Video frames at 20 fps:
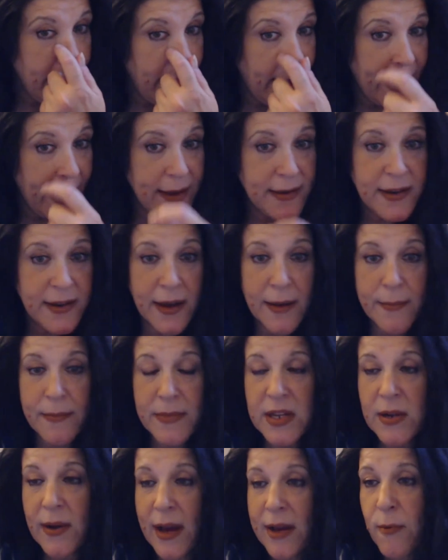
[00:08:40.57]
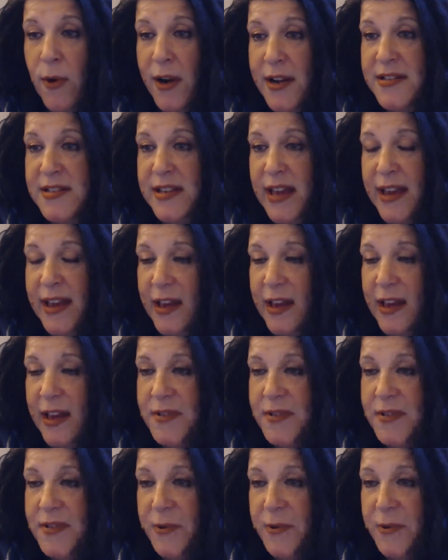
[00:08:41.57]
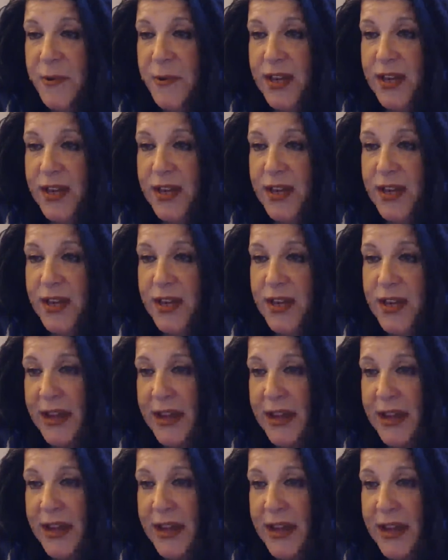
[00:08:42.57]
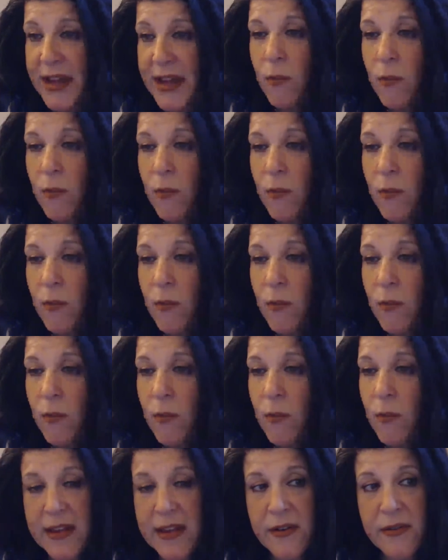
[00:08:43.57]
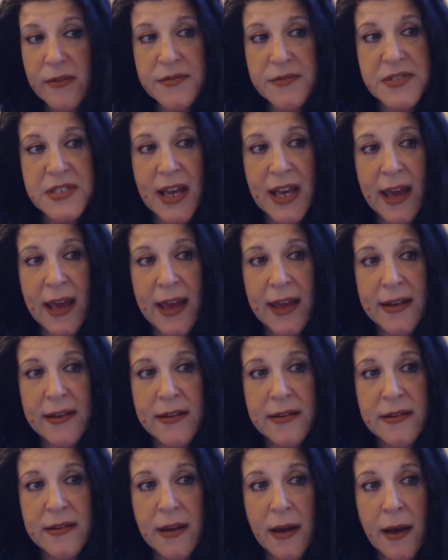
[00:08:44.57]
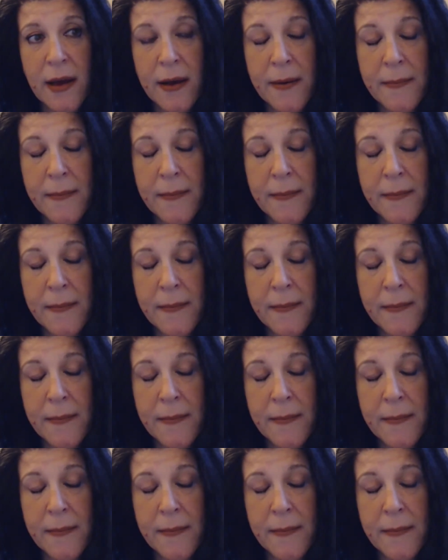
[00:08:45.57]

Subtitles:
And, I want to say I always appreciate everybody watching my videos and